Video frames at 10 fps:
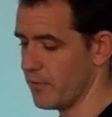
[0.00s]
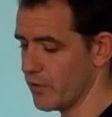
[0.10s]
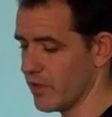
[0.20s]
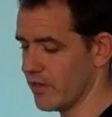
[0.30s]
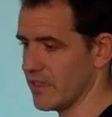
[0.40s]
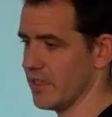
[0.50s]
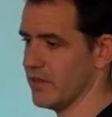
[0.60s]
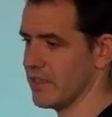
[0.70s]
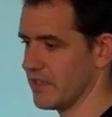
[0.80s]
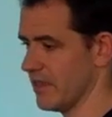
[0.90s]
out food diaries they
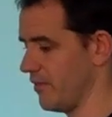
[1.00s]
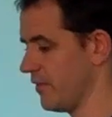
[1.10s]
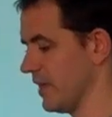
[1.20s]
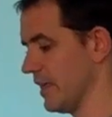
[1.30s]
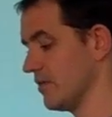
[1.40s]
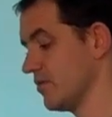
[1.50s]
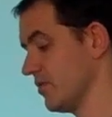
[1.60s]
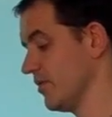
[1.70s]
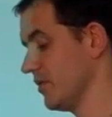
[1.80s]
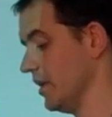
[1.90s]
don't necessarily fill,
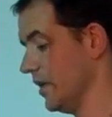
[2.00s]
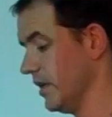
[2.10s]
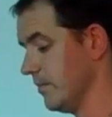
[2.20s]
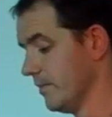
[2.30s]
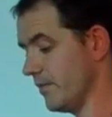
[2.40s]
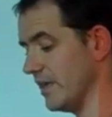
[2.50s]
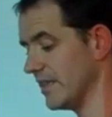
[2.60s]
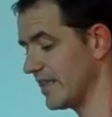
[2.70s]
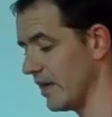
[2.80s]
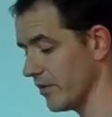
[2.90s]
um, fill
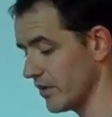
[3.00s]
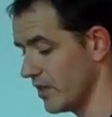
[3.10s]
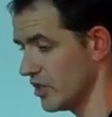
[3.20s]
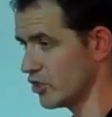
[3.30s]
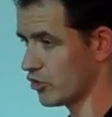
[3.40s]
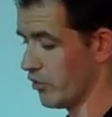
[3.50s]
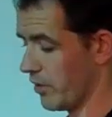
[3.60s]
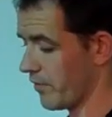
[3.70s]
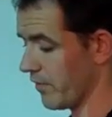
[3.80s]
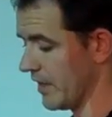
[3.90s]
it out
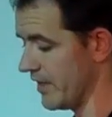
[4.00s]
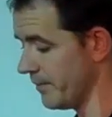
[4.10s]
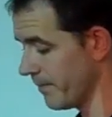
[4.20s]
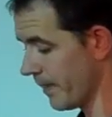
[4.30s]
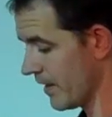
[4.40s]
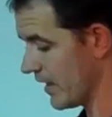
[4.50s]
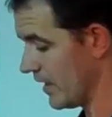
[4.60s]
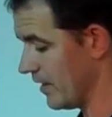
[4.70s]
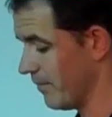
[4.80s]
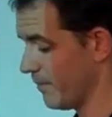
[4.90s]
truthfully
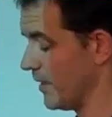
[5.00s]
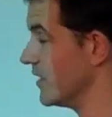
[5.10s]
um,